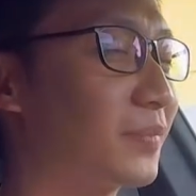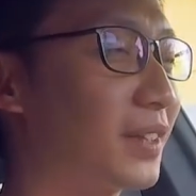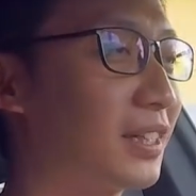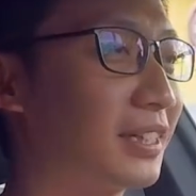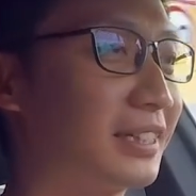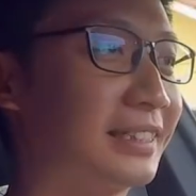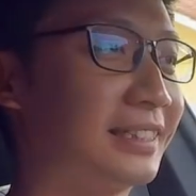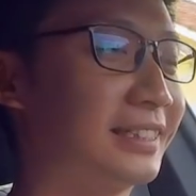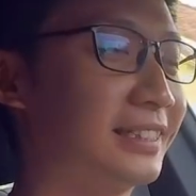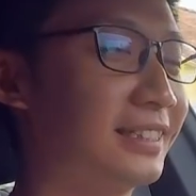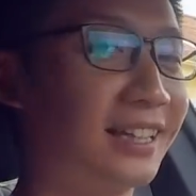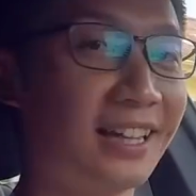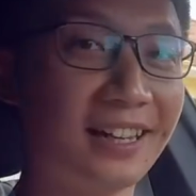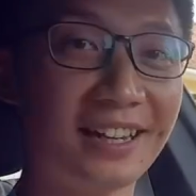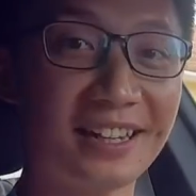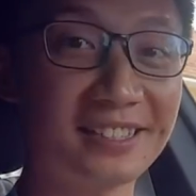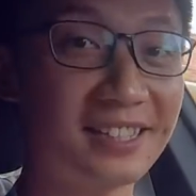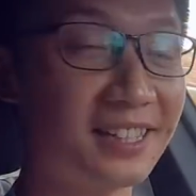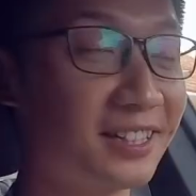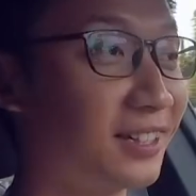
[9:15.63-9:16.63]
Uh, like
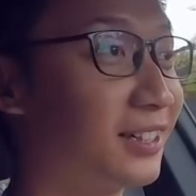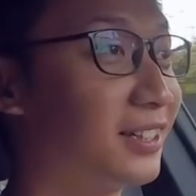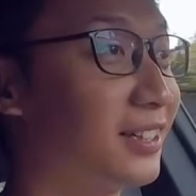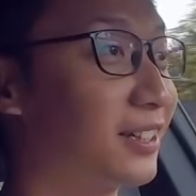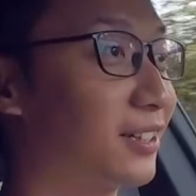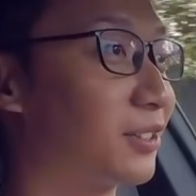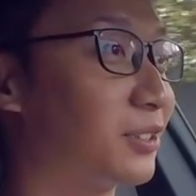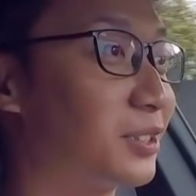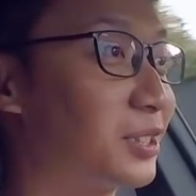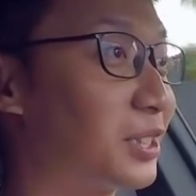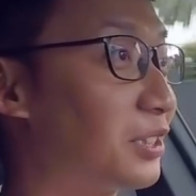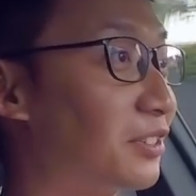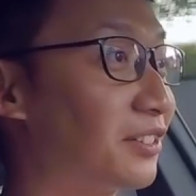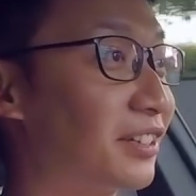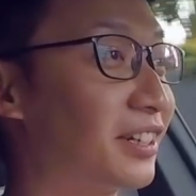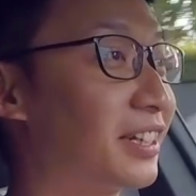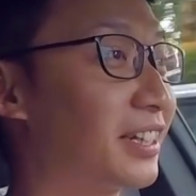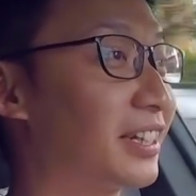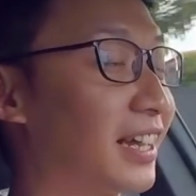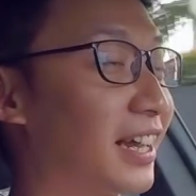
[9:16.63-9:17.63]
I said earlier,
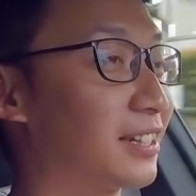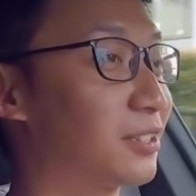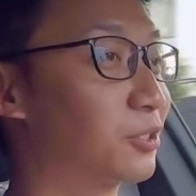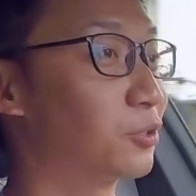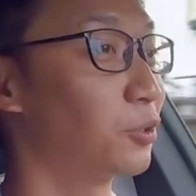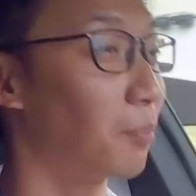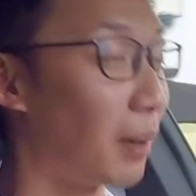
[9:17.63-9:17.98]
considering it has to